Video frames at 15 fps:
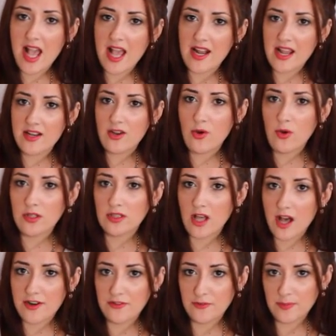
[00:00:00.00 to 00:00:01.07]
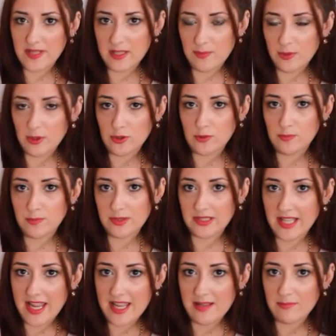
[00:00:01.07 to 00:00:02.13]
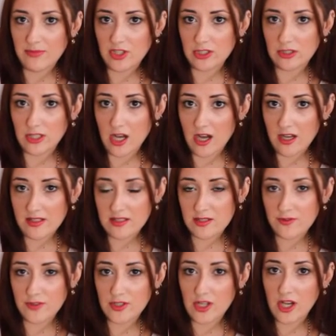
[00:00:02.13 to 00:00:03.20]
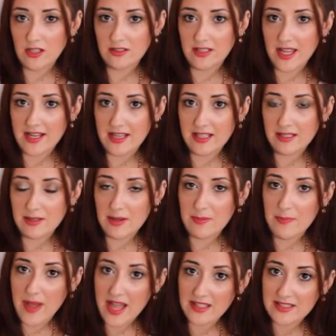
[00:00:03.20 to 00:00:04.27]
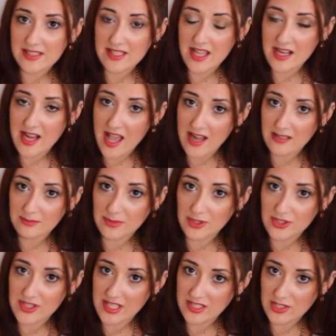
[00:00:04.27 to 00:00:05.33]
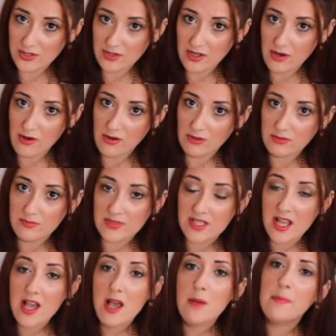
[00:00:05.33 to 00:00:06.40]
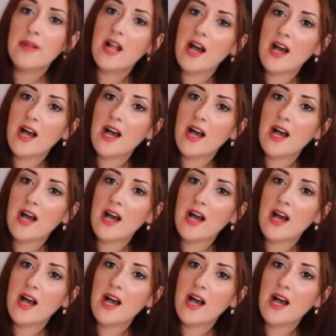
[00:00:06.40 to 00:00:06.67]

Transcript: And I know a lot of people blame the laws for not letting pets and animals into the homes, but